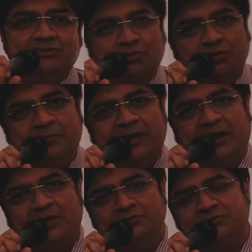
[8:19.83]
sold my
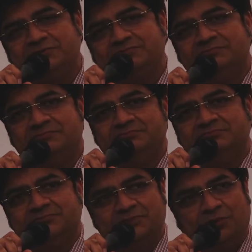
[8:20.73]
house,
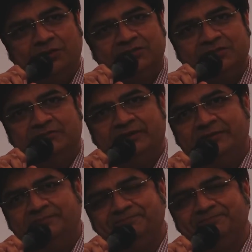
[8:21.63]
small
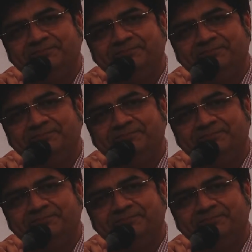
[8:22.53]
children.